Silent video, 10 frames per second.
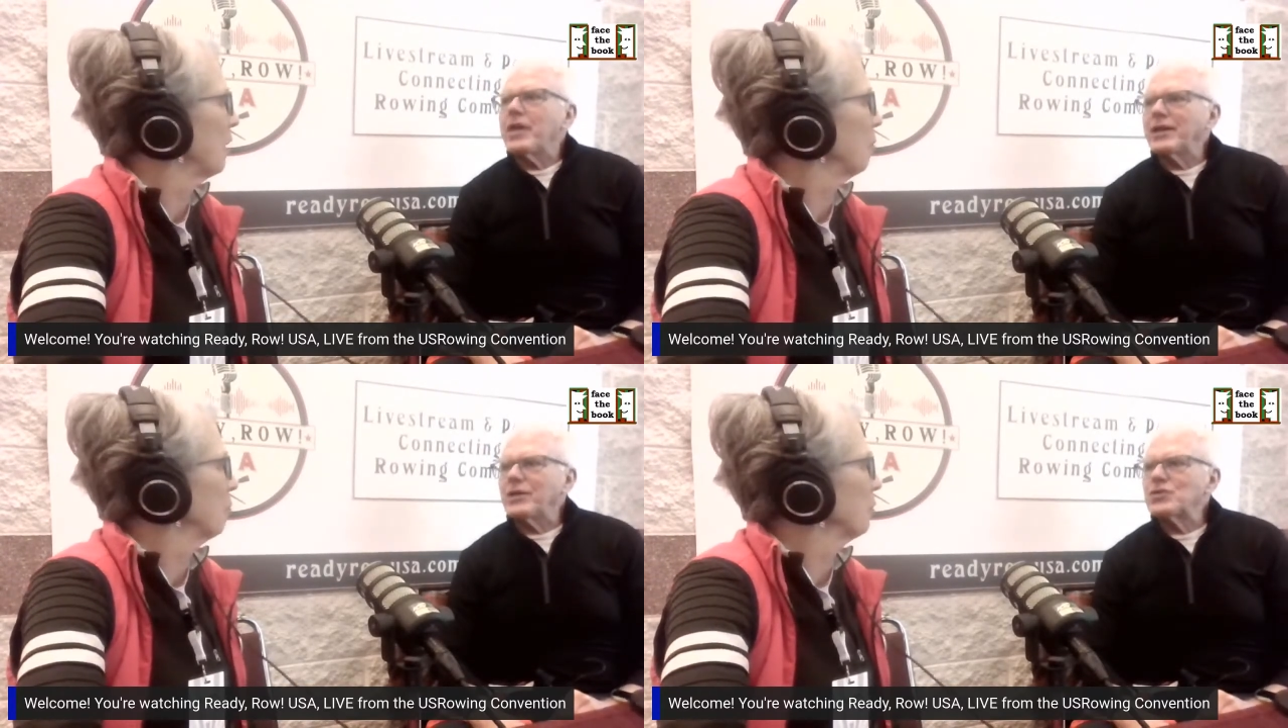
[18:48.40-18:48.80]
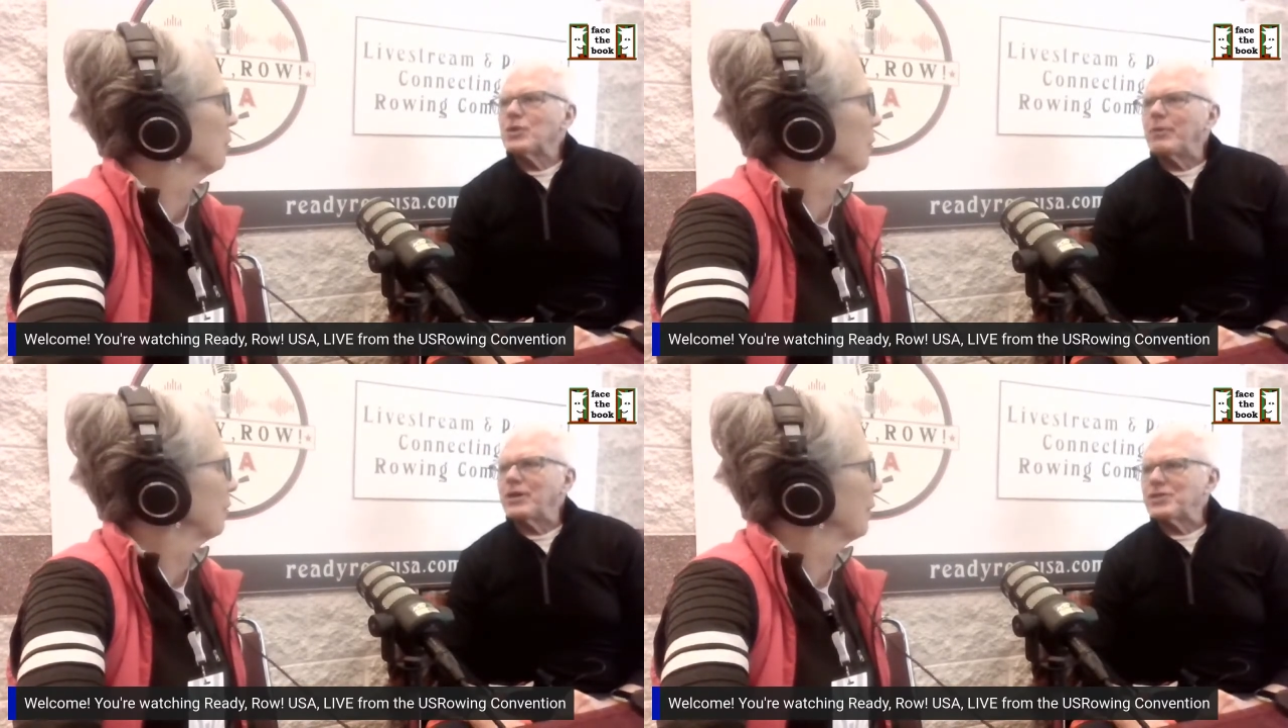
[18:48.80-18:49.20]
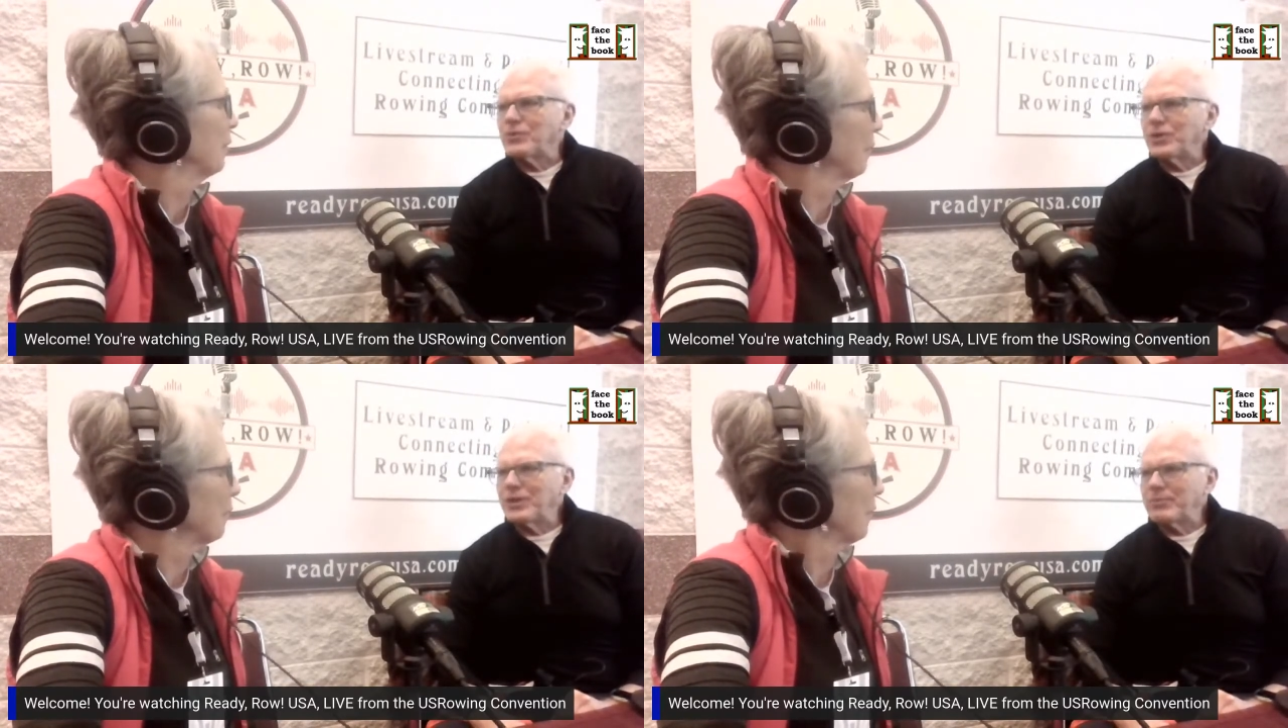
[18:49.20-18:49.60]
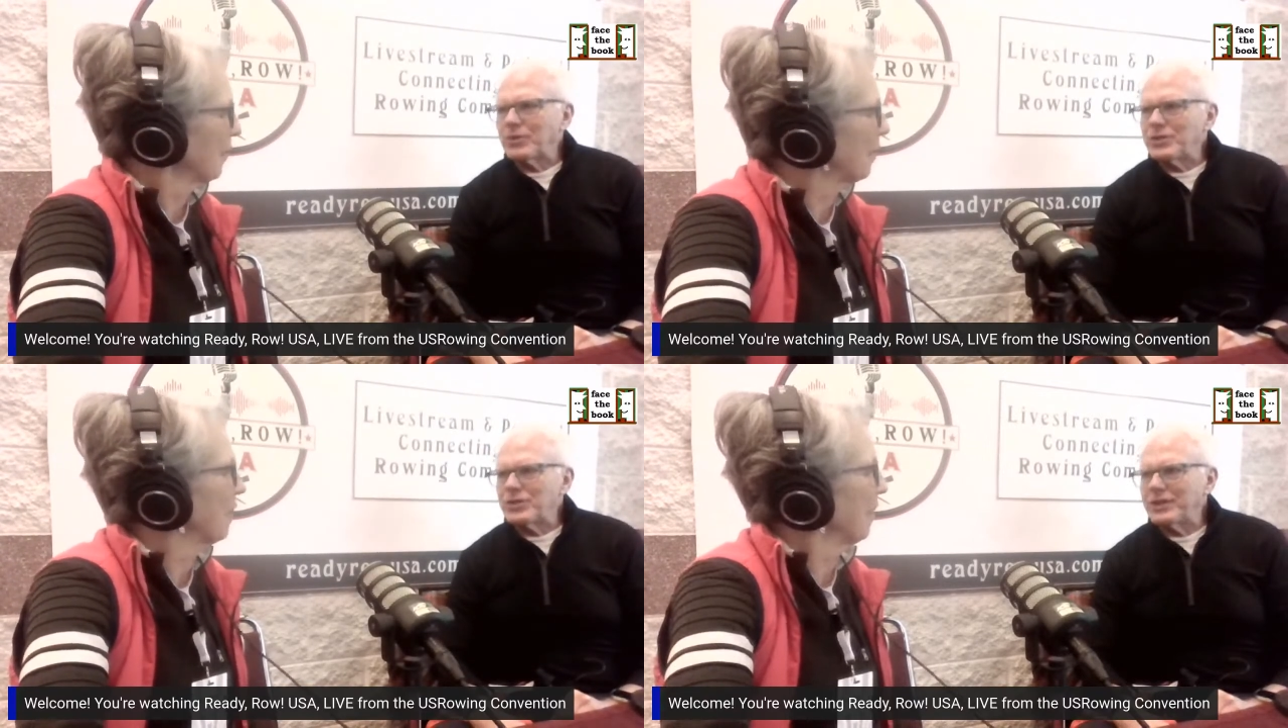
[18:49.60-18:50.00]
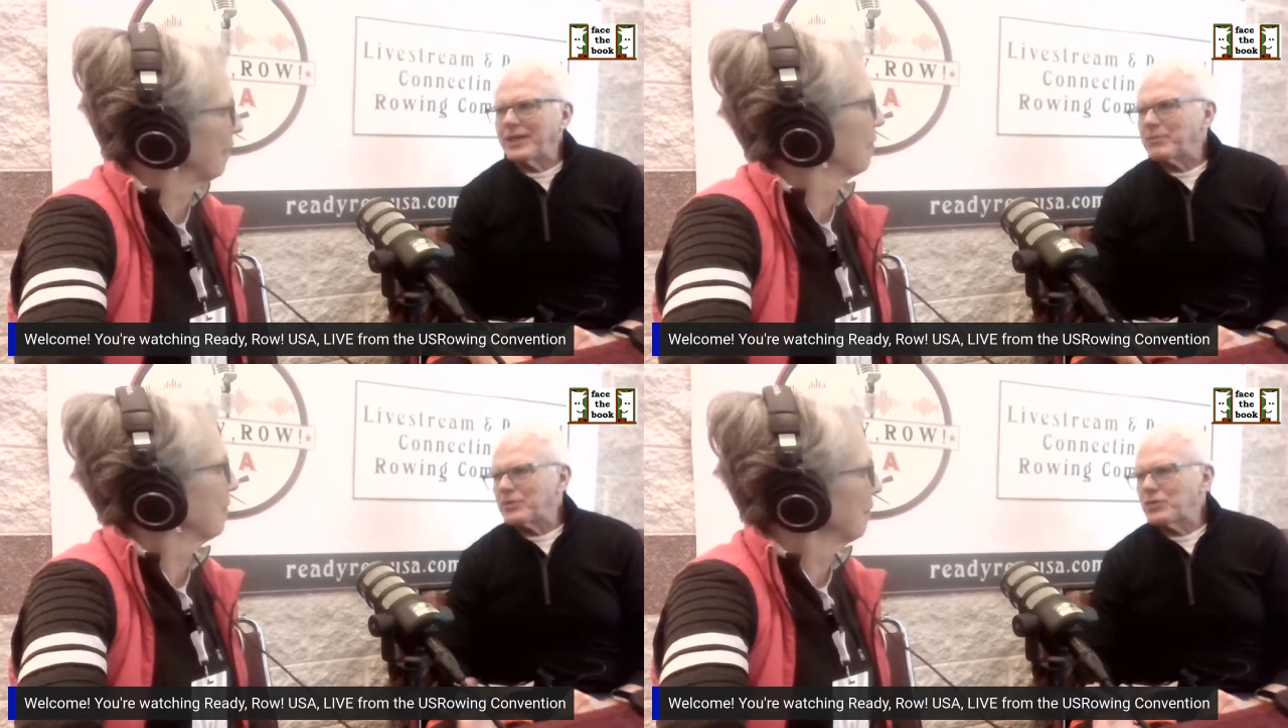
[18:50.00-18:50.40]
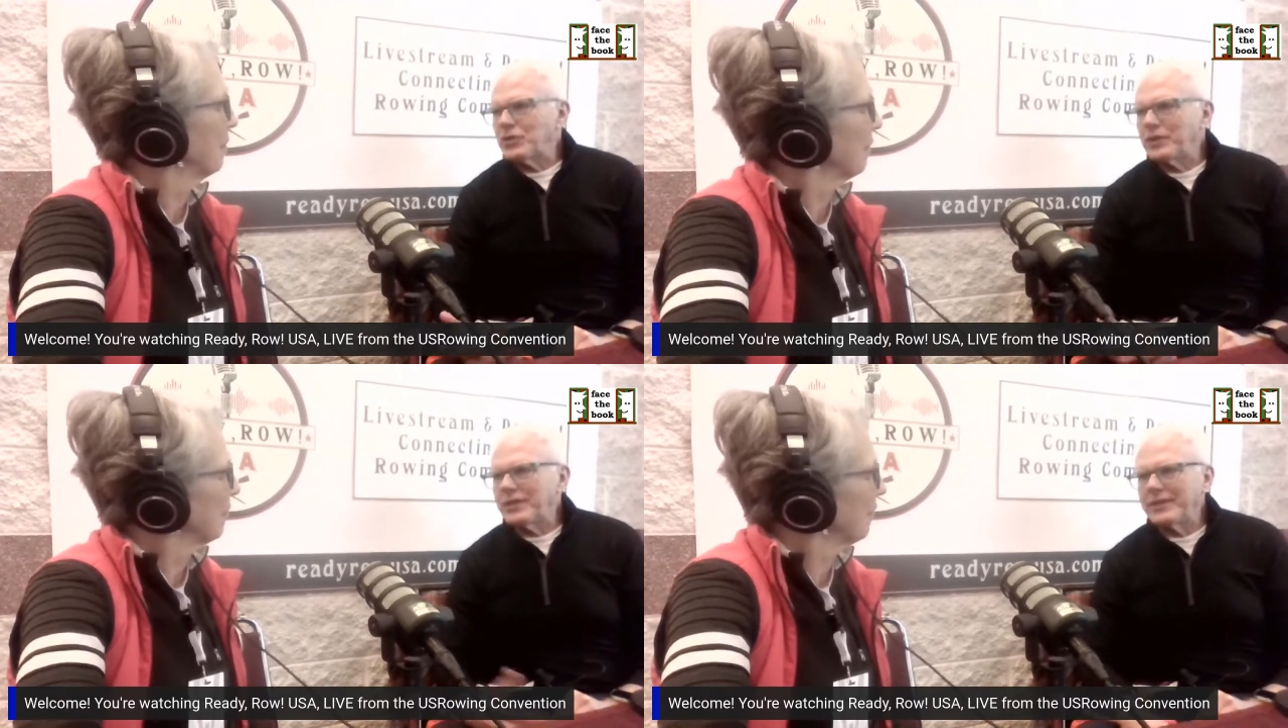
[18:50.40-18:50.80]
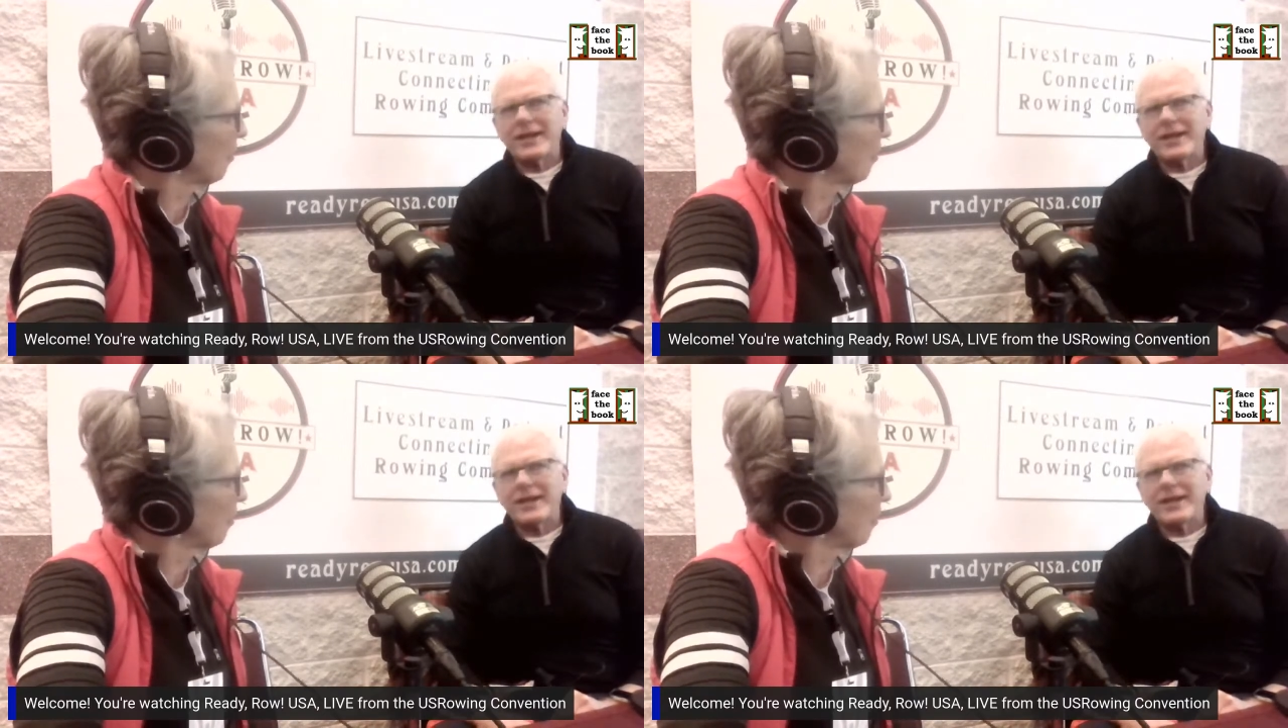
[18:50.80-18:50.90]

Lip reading: Thank you so much. I really appreciate the opportunity.